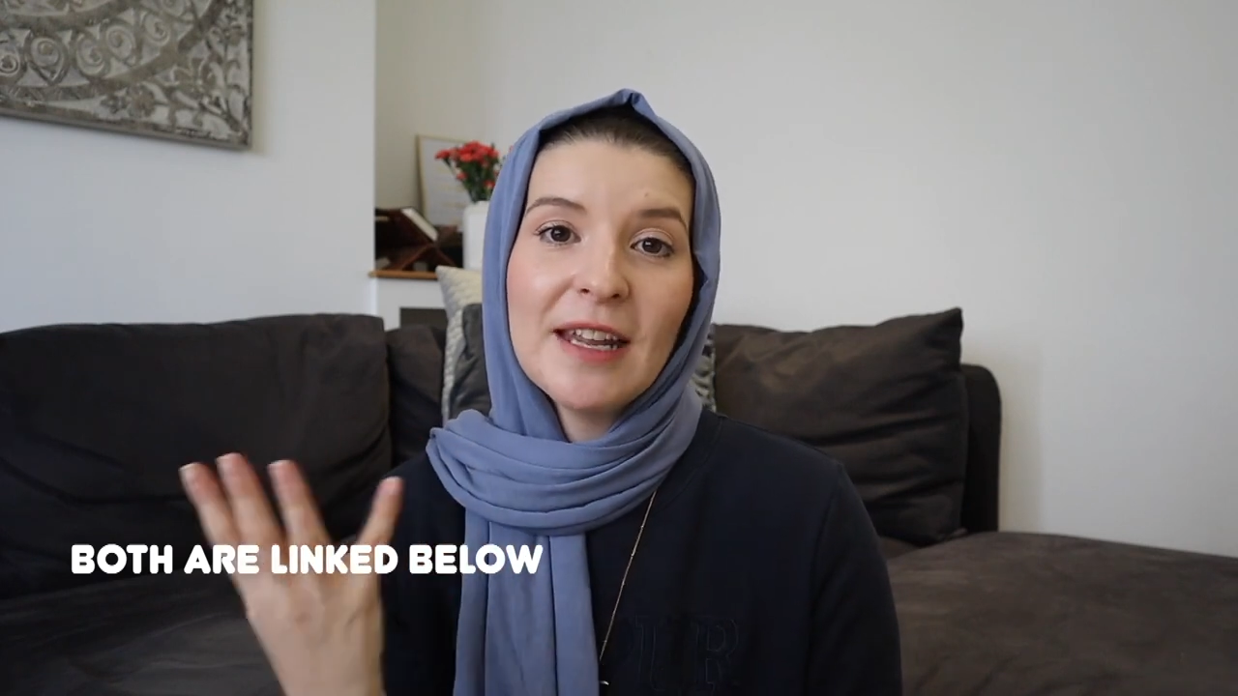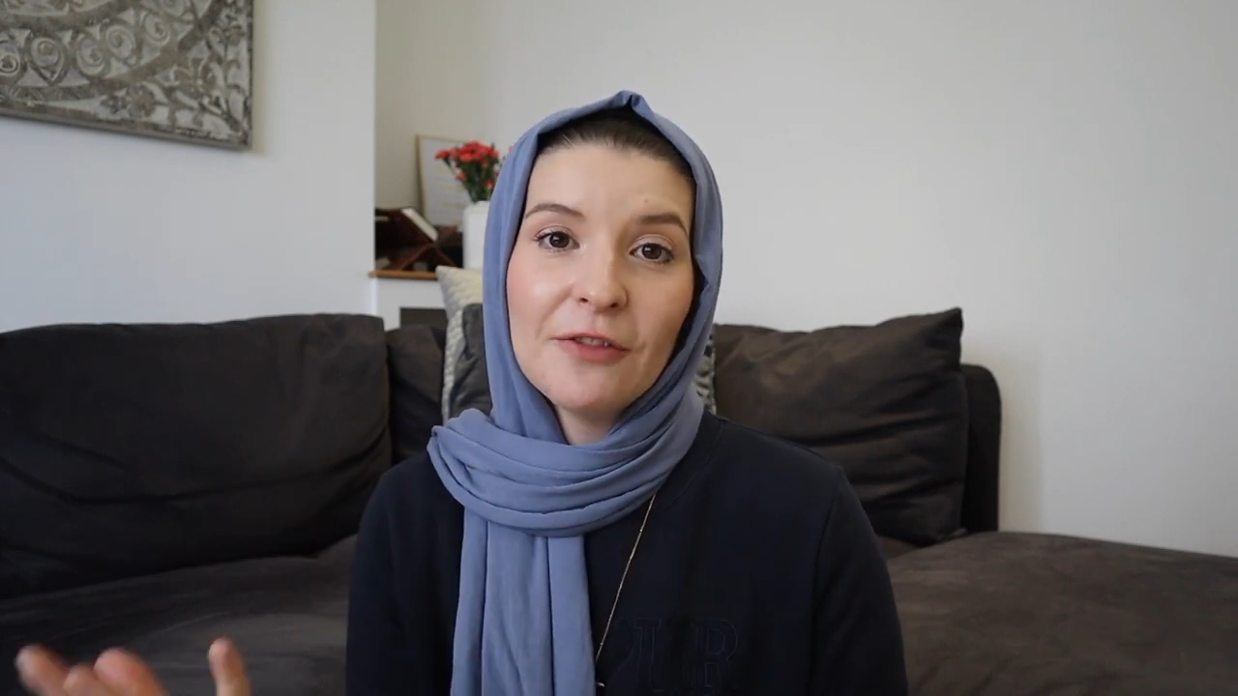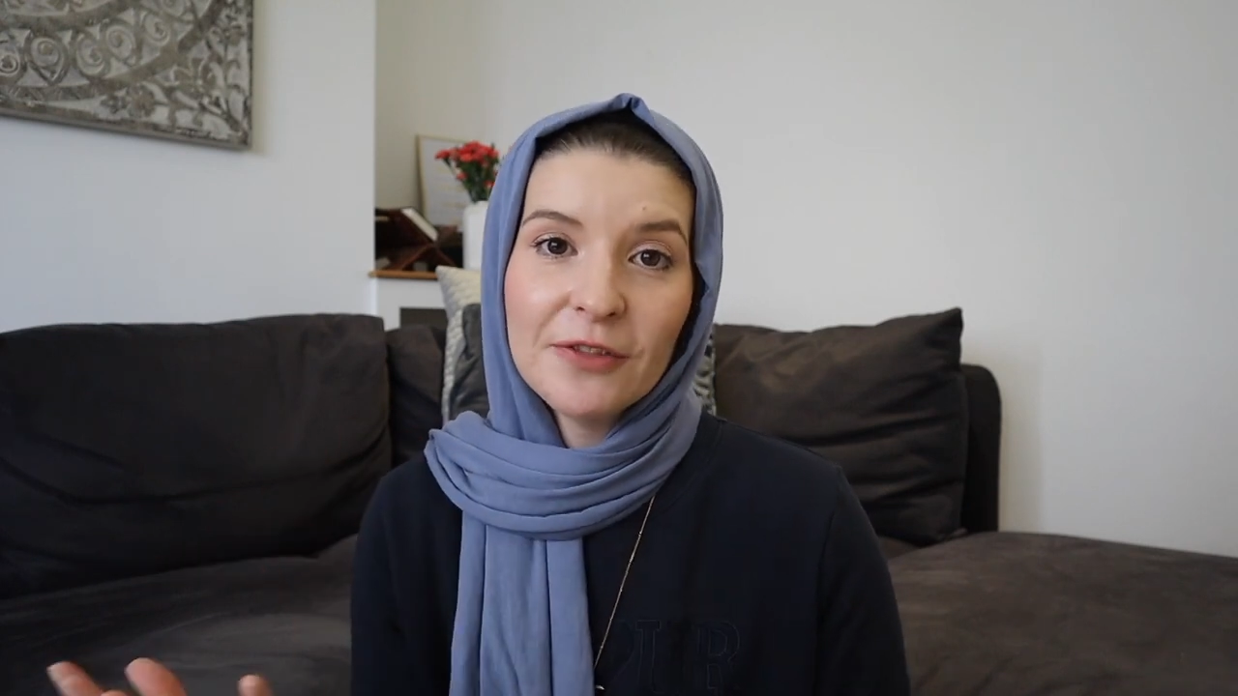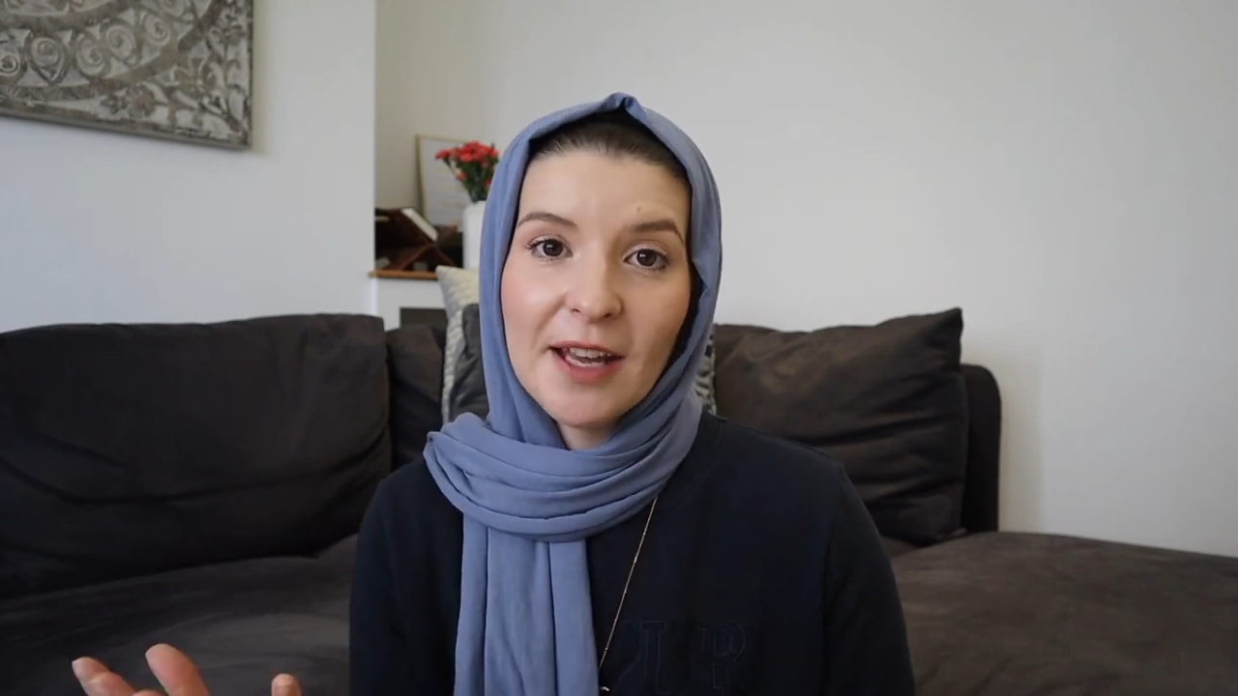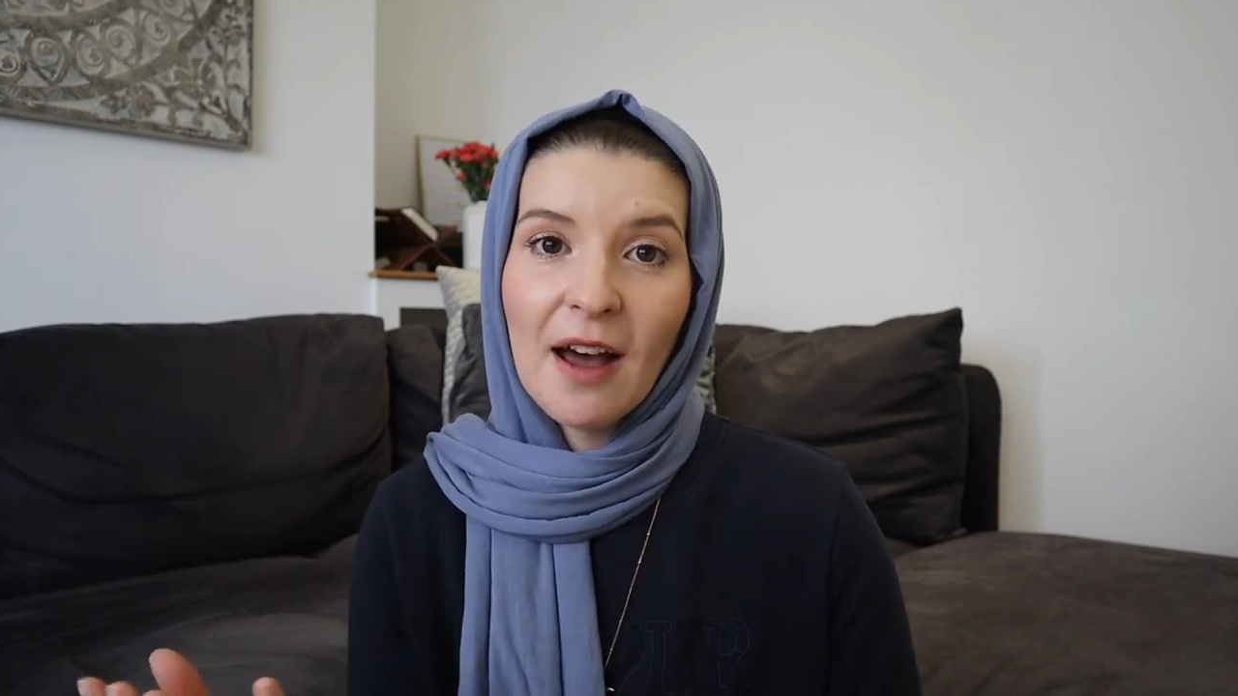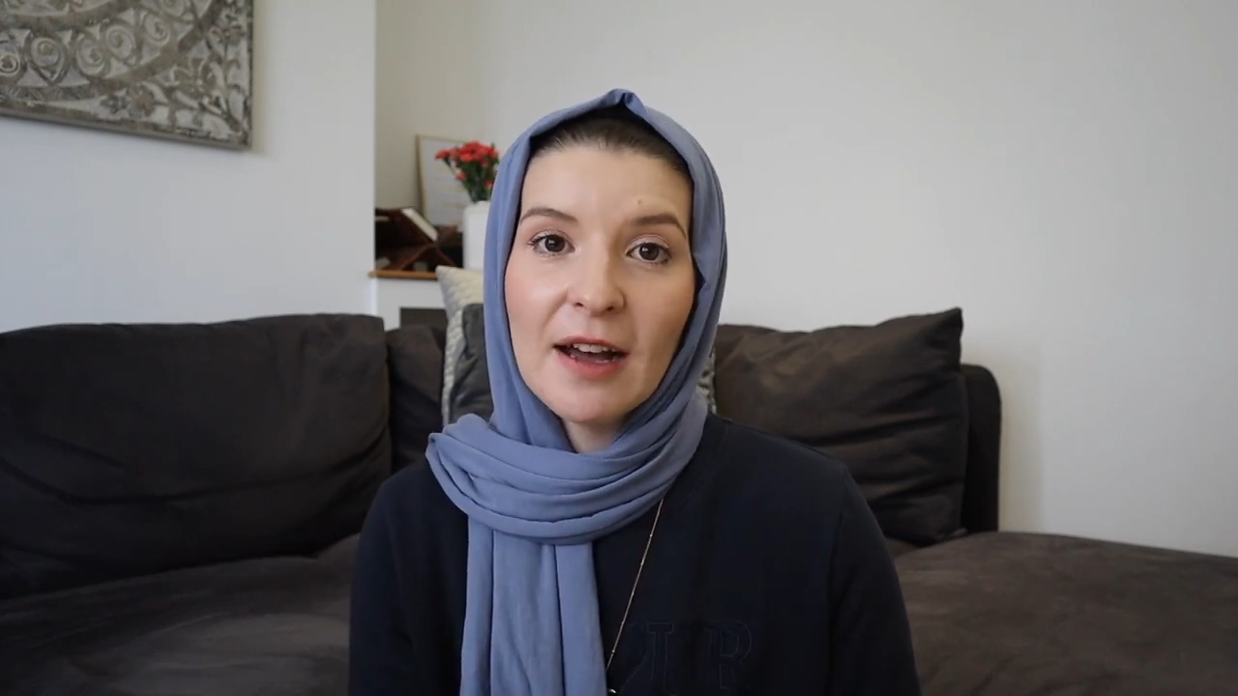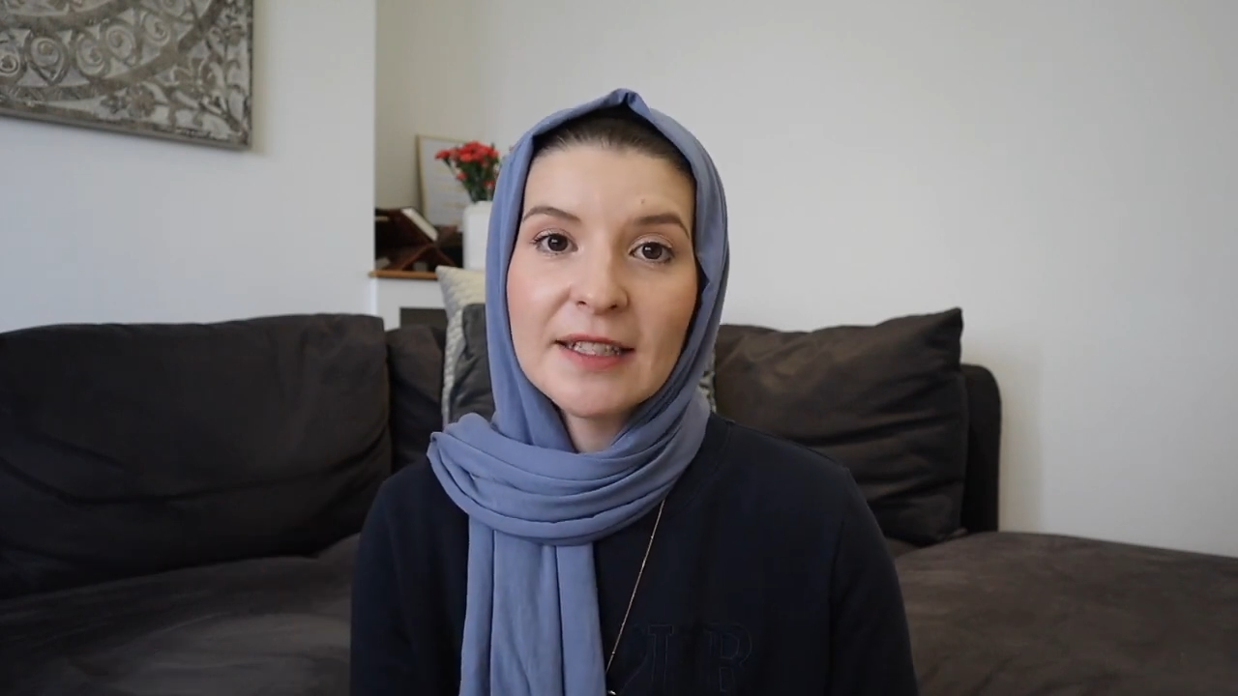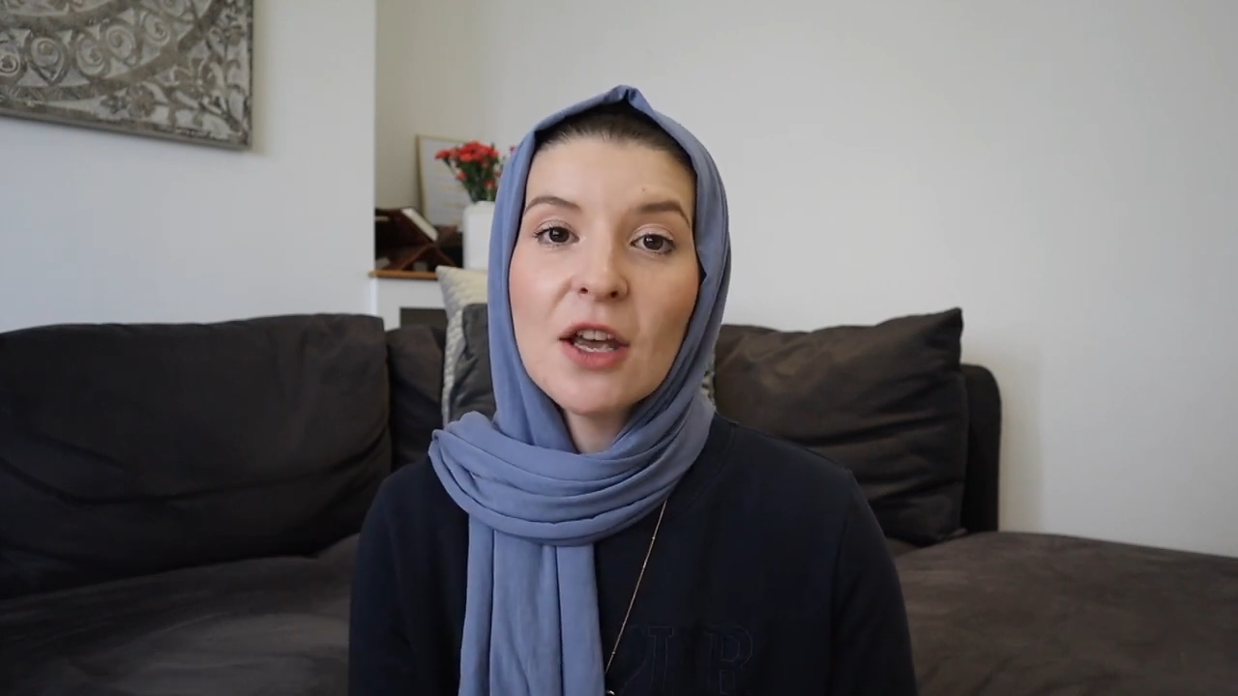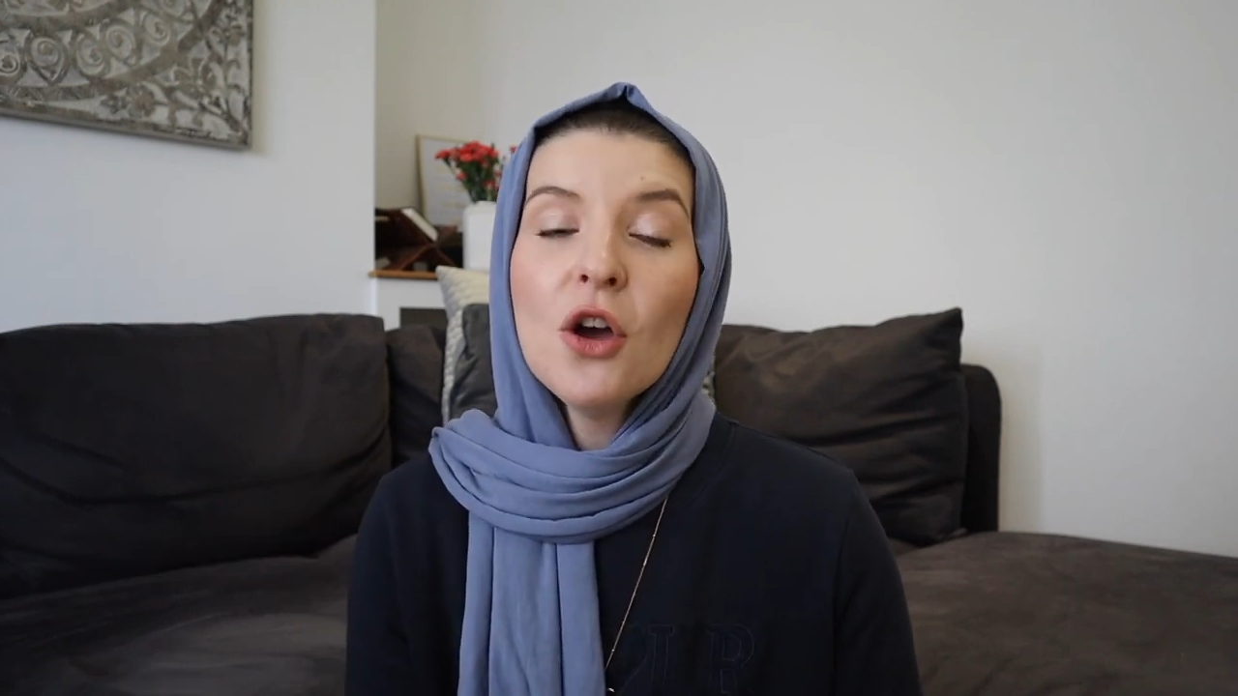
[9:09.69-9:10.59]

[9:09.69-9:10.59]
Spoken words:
iftars.